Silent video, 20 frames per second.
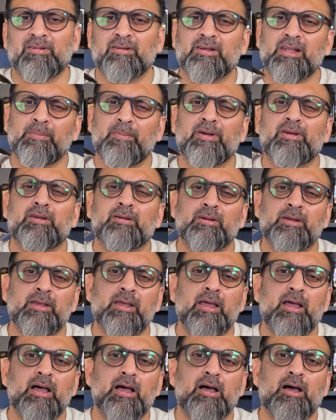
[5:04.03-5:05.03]
little bit
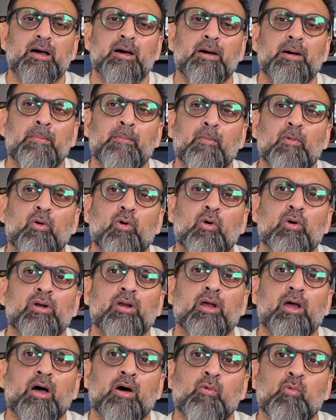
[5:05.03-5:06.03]
uh,
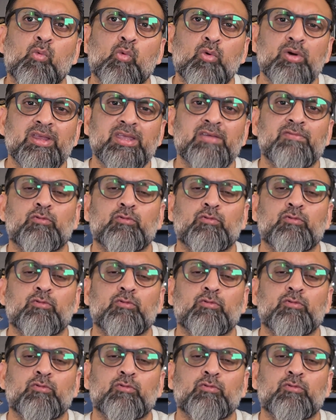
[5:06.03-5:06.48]
more a woody,